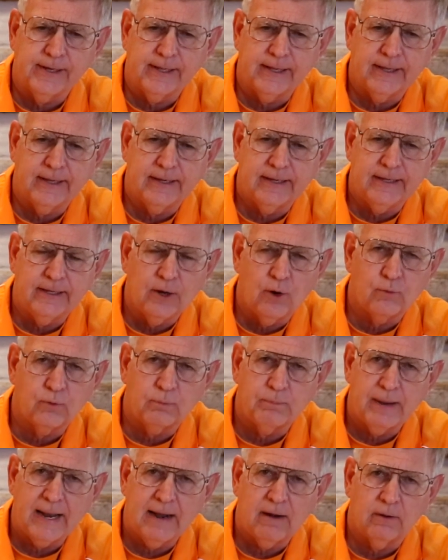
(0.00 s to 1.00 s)
and he
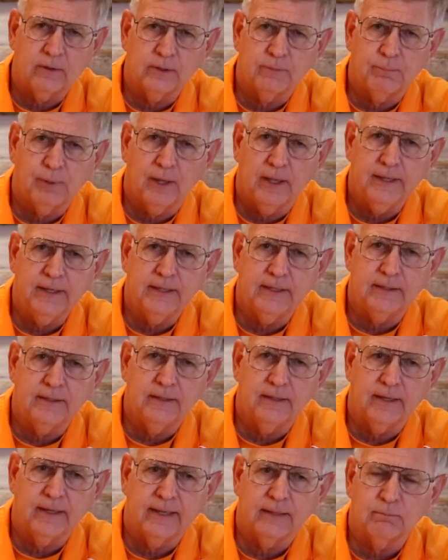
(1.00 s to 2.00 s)
overpowered the
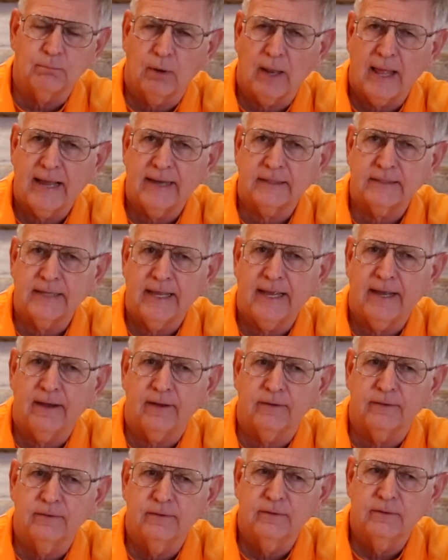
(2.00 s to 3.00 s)
plane and blacked
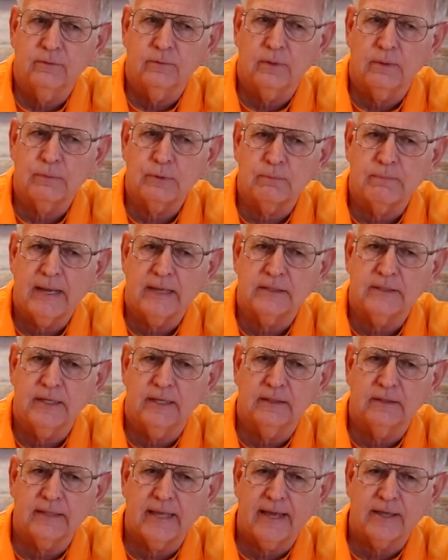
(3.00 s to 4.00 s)
out, went up to about
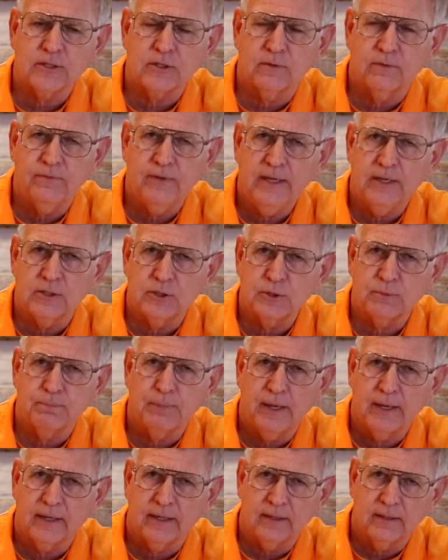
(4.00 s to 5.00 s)
10,000 feet,
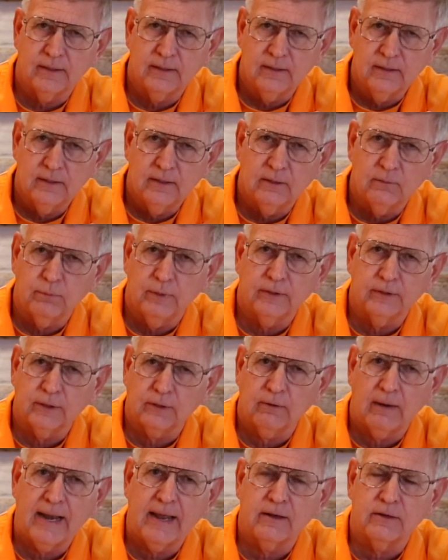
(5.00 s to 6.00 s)
spun it, went in
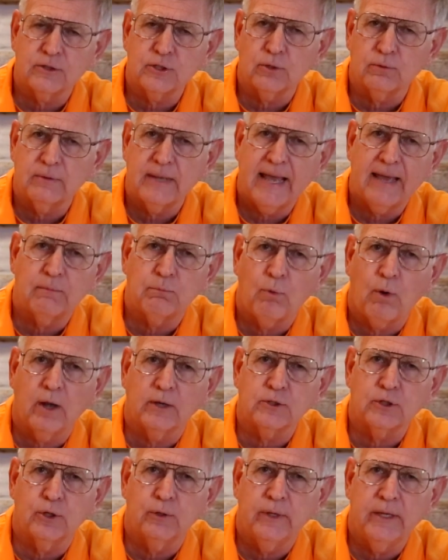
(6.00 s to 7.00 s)
the ground. So Dad
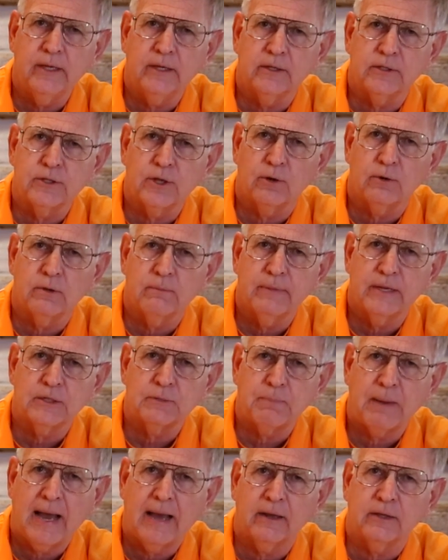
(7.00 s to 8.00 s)
watched who he considered the
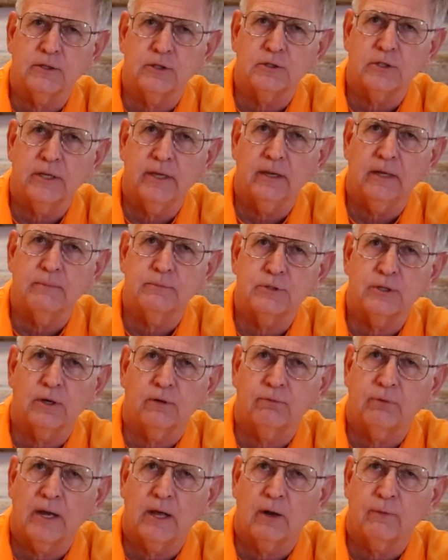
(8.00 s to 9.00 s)
best pilot just kill
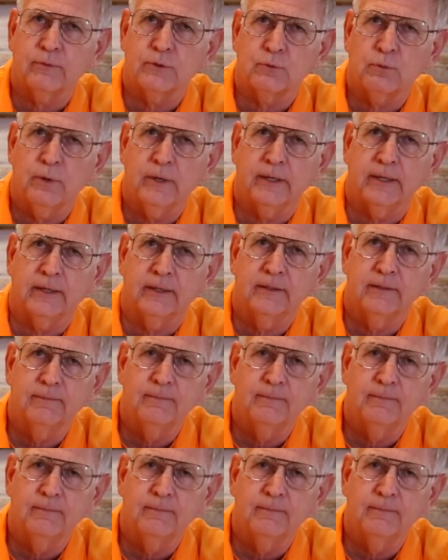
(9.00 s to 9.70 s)
himself right off his wing.